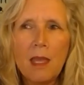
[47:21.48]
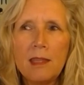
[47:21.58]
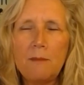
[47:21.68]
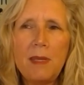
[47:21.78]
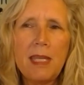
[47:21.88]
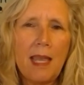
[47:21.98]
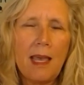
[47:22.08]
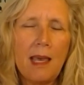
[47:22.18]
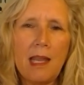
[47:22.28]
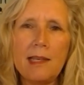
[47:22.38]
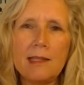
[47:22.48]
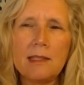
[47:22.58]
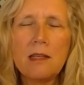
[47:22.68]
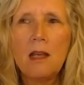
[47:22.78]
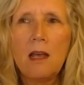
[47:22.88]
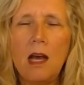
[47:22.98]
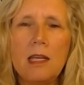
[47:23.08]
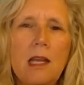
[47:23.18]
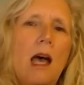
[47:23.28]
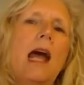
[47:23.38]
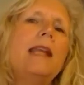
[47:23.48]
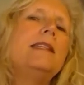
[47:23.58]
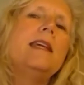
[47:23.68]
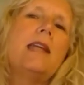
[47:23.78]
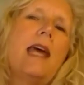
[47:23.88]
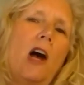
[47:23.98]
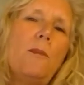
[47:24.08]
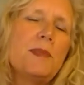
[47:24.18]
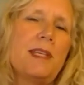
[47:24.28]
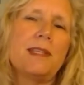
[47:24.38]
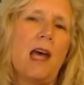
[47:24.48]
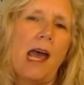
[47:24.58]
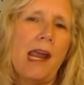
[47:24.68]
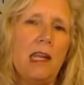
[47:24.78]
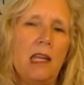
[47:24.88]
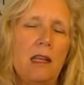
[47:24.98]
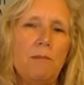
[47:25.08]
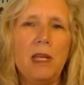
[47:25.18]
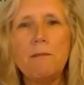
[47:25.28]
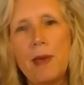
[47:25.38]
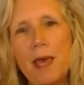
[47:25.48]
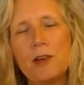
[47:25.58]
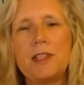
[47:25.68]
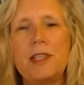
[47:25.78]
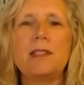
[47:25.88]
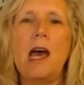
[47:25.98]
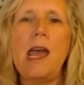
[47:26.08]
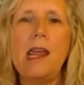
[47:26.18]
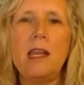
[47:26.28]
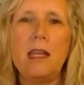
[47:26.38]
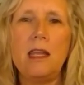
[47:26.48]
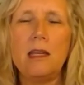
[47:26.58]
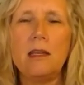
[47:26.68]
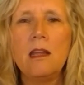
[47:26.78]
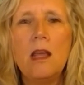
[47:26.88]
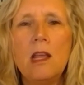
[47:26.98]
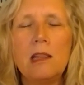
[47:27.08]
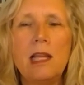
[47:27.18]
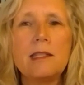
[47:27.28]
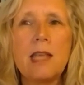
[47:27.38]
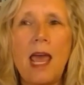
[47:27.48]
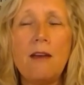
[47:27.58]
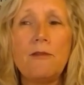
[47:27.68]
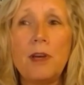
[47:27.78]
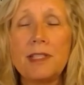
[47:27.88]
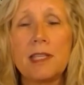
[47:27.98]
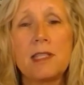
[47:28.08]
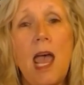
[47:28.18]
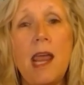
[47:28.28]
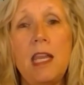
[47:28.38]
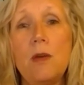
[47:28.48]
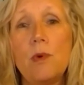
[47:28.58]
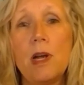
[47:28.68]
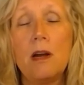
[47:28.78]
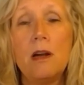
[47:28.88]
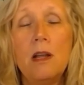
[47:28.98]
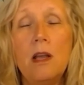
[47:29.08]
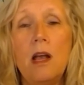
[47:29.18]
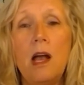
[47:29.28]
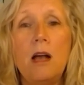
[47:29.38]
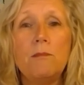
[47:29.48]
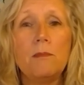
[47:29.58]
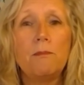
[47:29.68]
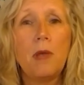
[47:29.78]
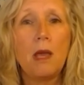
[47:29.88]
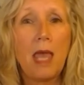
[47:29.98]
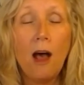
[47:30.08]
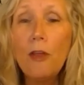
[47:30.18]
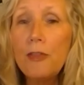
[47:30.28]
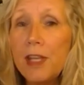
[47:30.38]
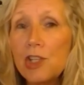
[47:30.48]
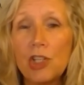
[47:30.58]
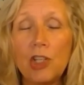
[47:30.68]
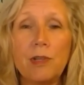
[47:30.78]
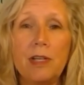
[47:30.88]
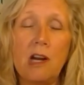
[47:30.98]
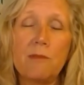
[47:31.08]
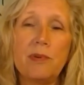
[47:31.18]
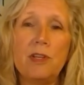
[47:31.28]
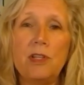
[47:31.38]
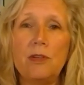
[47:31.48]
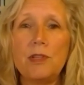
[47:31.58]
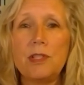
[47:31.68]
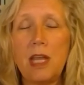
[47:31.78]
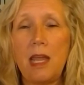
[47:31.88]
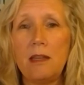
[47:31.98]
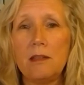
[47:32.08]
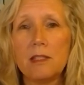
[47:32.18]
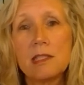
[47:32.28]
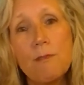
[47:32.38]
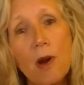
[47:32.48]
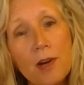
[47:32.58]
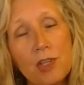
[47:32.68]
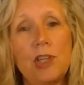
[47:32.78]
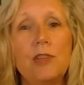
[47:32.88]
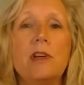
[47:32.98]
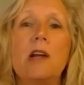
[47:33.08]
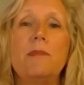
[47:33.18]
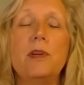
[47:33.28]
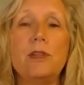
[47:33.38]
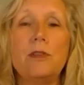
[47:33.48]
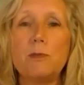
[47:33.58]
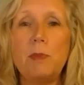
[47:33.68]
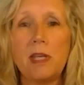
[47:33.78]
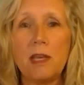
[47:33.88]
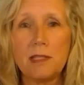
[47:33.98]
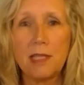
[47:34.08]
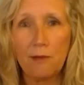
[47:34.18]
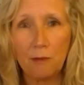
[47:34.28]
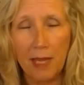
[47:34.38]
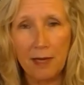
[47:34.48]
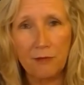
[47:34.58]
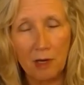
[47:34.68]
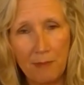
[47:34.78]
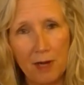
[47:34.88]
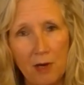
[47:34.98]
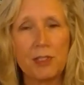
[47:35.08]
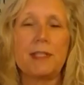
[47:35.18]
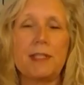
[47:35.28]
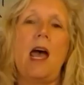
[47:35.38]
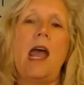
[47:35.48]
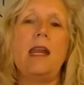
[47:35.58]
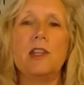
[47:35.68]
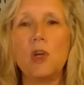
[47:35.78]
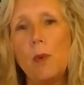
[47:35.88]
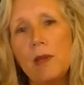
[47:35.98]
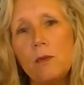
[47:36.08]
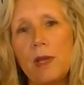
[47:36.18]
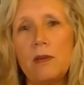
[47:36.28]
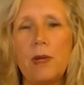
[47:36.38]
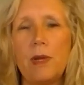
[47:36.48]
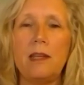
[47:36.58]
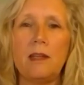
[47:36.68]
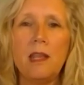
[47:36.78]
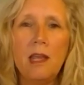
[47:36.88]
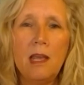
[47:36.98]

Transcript: that began as an idea to help society be a better society, and let's have a society where healthy children are produced and smart children are produced, because they will make for a better society. It's a win-win-win.